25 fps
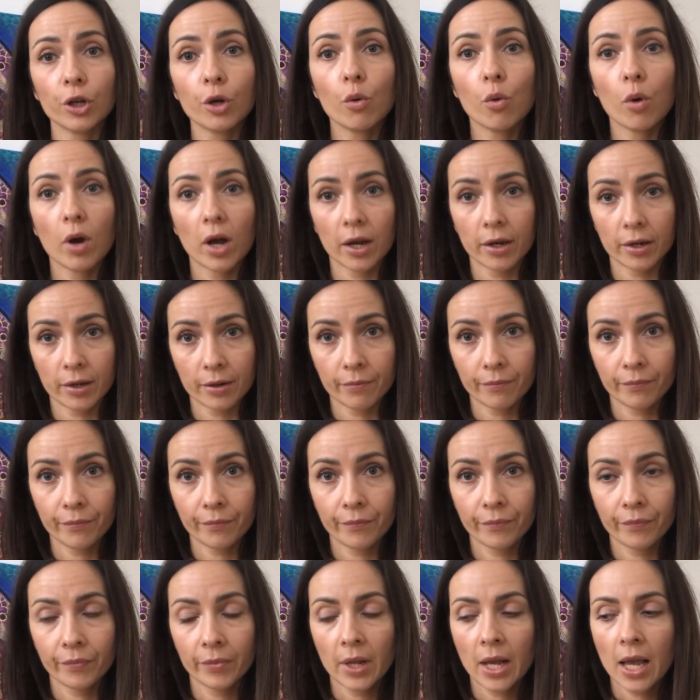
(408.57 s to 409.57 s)
way.
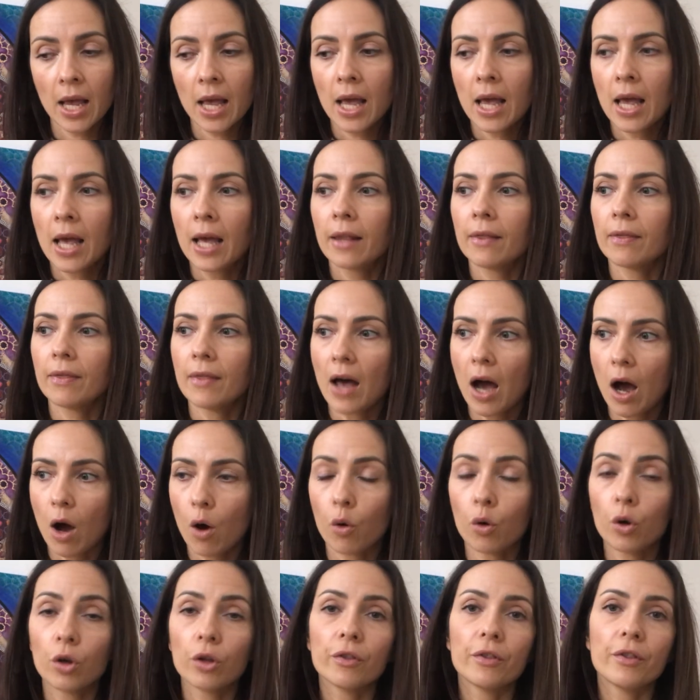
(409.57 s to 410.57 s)

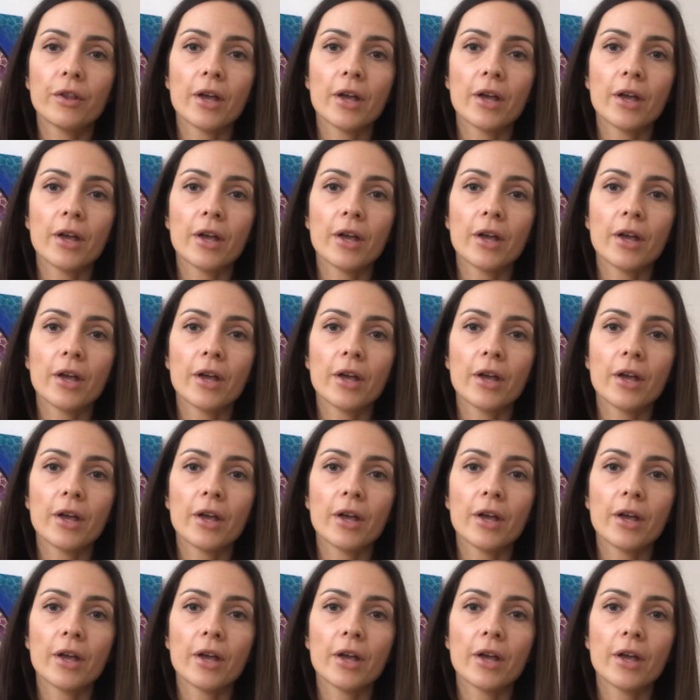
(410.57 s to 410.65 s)
Now,